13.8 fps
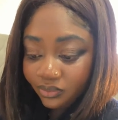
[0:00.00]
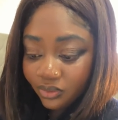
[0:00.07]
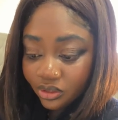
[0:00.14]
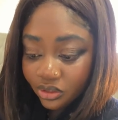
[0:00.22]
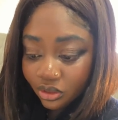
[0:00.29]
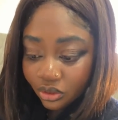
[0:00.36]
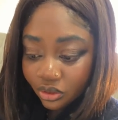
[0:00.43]

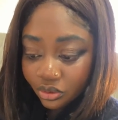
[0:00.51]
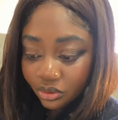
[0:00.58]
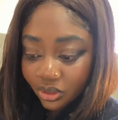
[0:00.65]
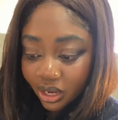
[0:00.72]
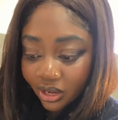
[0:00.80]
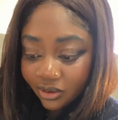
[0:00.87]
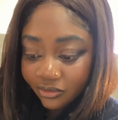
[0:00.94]
So you'd
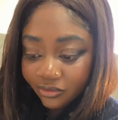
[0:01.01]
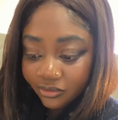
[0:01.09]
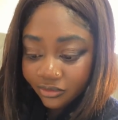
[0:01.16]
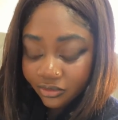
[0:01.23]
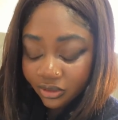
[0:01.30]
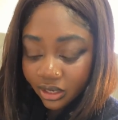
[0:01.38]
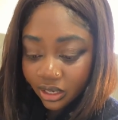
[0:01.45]
have
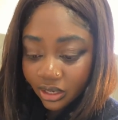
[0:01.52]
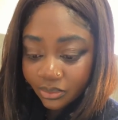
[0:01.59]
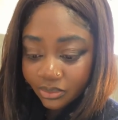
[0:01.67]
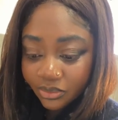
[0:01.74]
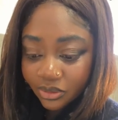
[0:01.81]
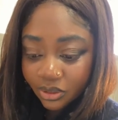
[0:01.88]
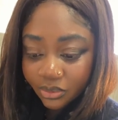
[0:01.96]

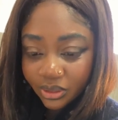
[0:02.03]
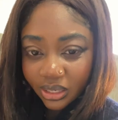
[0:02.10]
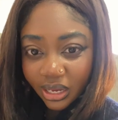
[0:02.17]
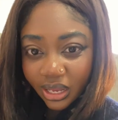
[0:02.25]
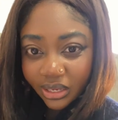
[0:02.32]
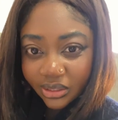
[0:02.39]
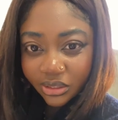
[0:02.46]
something
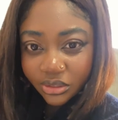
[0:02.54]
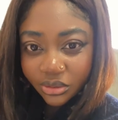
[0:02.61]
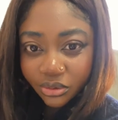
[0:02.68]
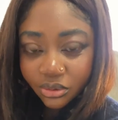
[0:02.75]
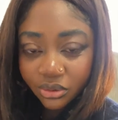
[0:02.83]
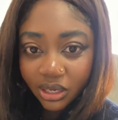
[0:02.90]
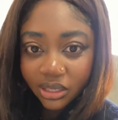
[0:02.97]
like the
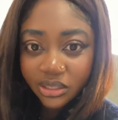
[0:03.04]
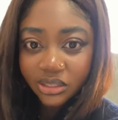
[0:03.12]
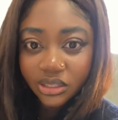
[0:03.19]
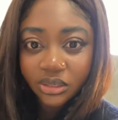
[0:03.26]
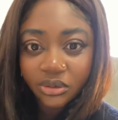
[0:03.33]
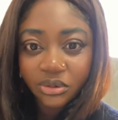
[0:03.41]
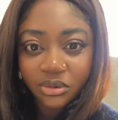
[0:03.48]
school
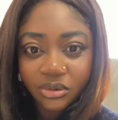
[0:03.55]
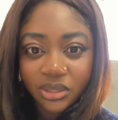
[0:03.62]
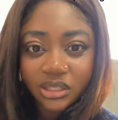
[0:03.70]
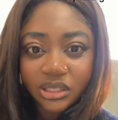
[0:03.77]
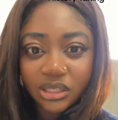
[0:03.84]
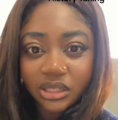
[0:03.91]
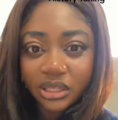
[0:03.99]
counselor
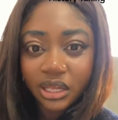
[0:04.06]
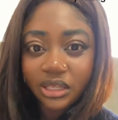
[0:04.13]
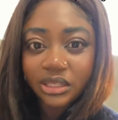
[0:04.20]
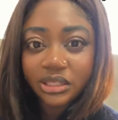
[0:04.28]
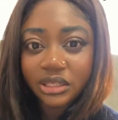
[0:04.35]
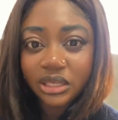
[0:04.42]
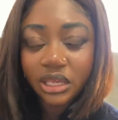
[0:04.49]
requesting that